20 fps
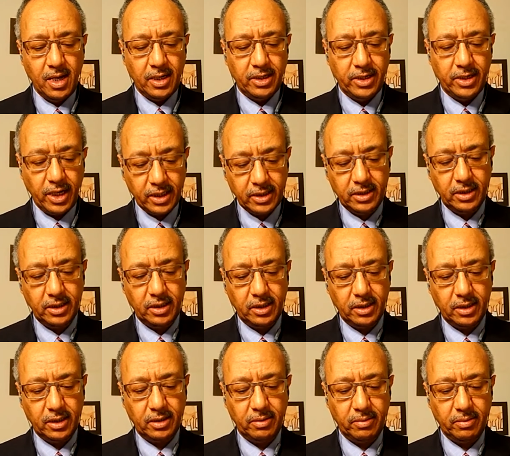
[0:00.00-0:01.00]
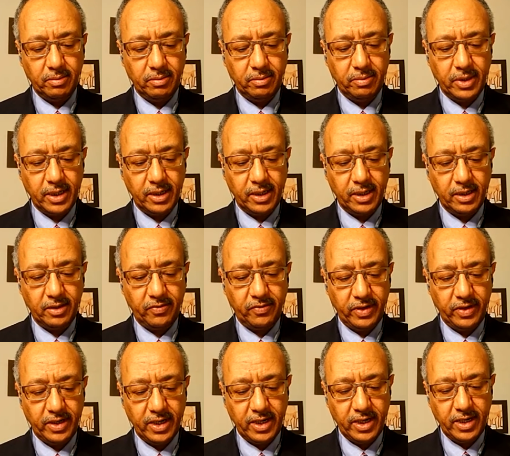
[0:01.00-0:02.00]
Dr. Barkhat
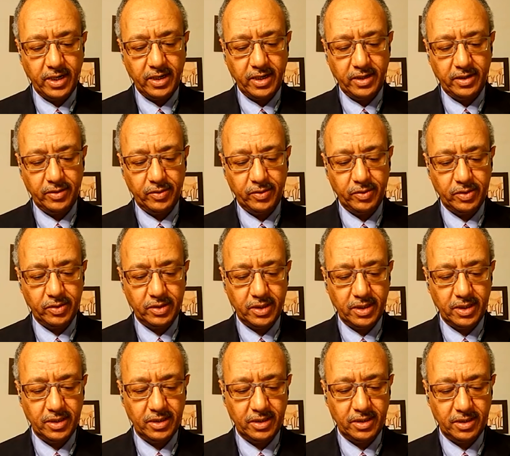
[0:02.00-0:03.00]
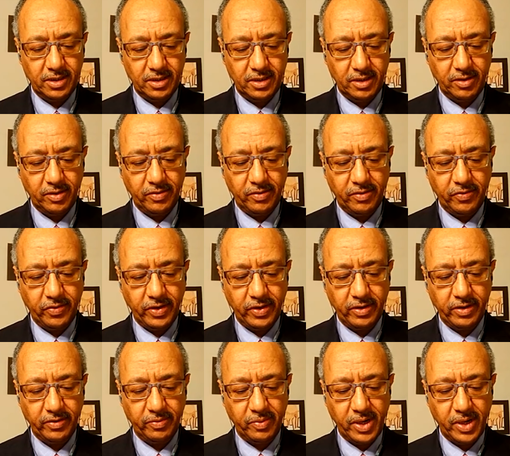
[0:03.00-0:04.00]
Fedai. We said this is a good friend
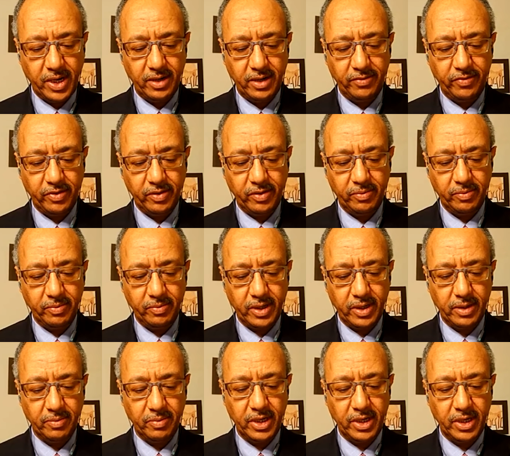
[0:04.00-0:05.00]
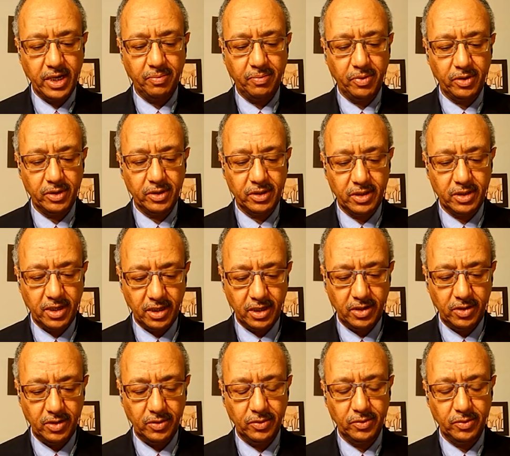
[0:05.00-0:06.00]
of mine from Minneapolis.
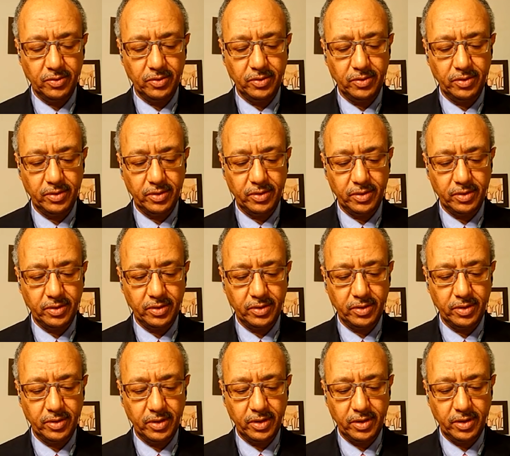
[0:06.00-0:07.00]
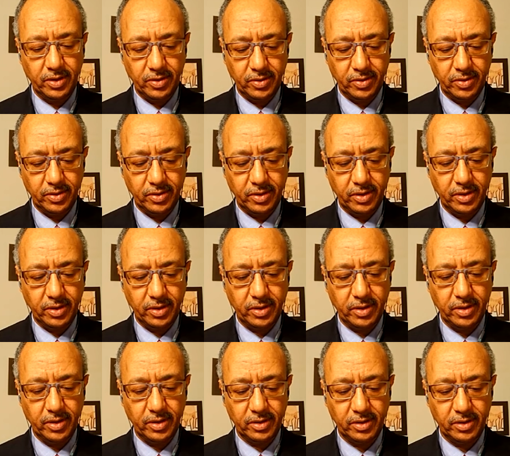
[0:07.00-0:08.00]
Thank you. And your
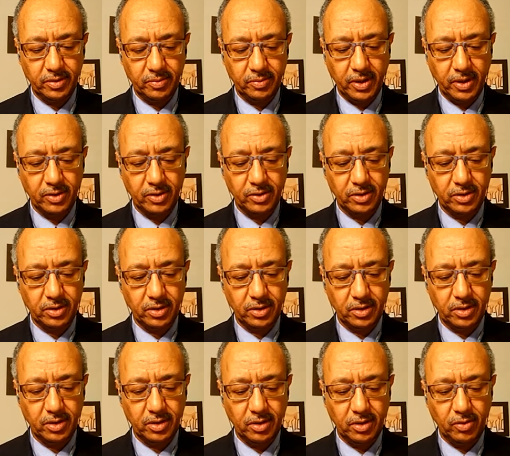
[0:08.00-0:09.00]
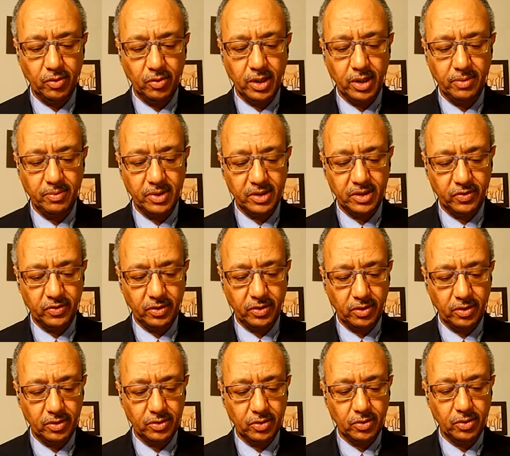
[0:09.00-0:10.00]
spouse, Lula Mesfin,
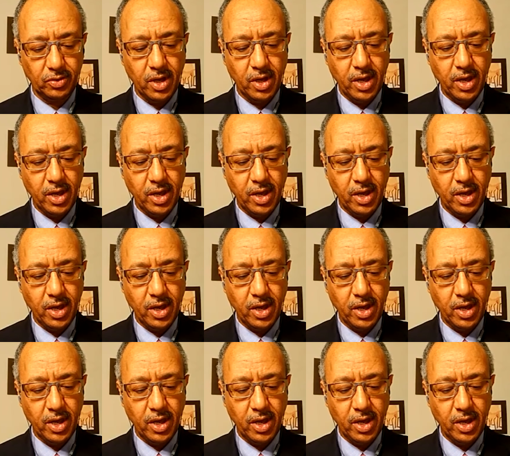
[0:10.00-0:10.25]
also.